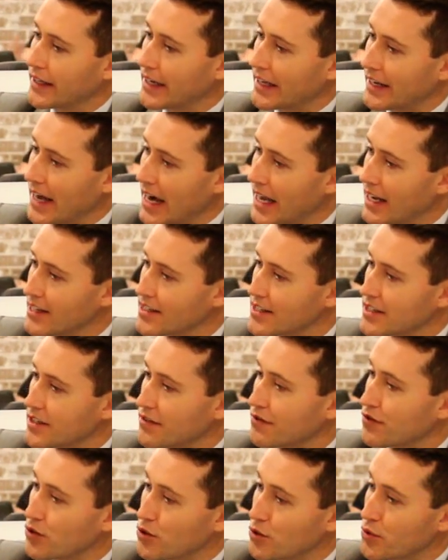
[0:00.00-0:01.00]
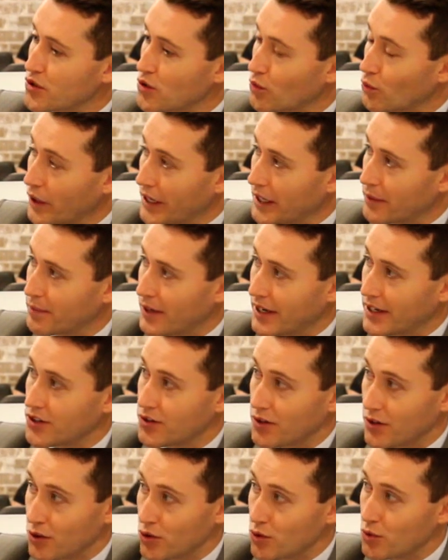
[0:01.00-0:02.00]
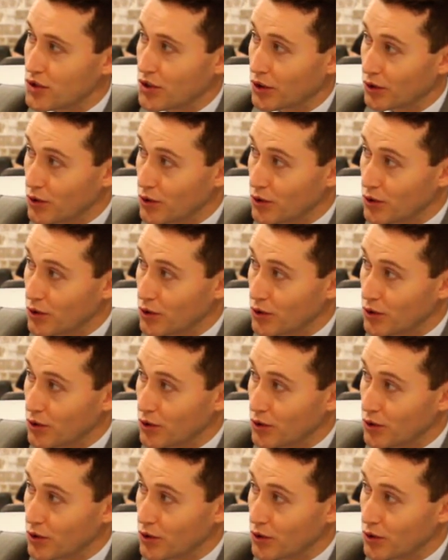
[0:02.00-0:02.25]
the analysis of who was a winning punter and who was